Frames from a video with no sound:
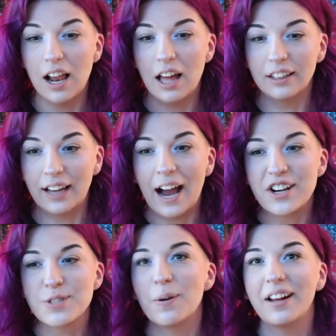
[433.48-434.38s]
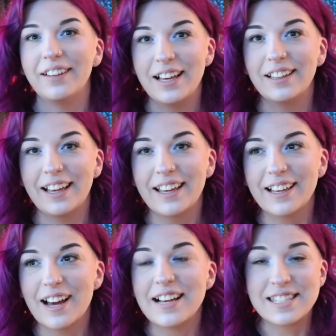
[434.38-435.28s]
Like I just want to
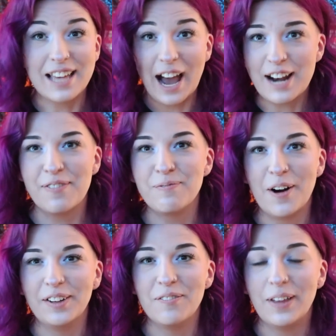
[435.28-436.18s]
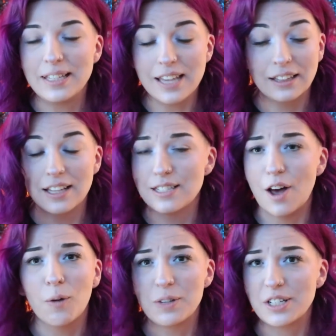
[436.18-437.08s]
aside from all of this, like the
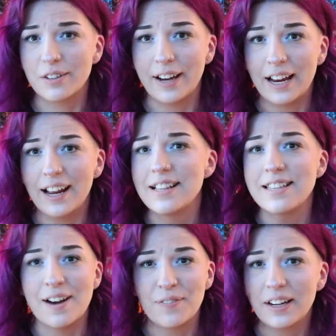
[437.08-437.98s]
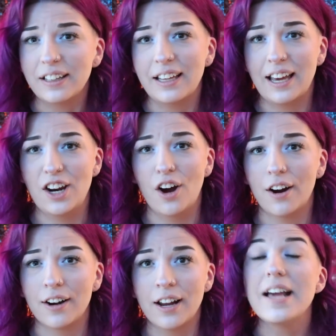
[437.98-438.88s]
song was great. It definitely hit
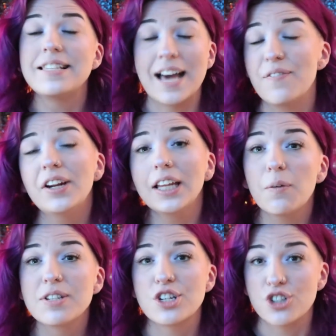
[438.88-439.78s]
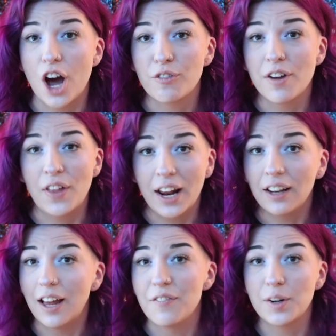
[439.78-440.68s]
hard. It definitely was a genre that I
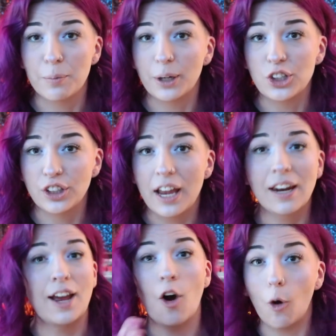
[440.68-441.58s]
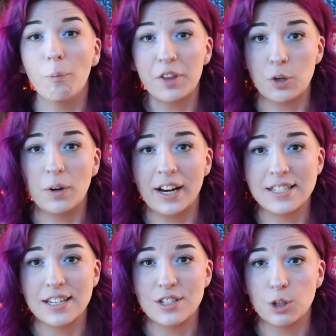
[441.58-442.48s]
love and appreciate. I hope that you
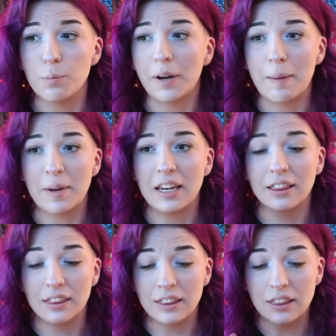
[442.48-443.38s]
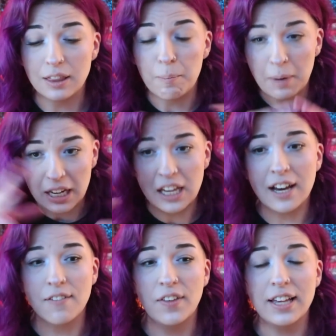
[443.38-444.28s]
guys did too, but I mean, the meaning
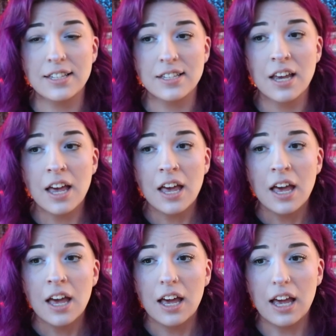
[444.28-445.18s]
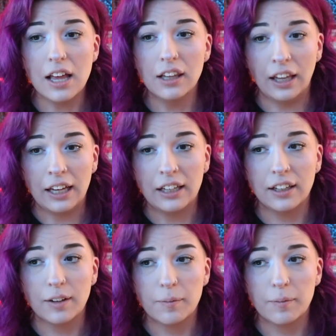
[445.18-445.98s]
of this, like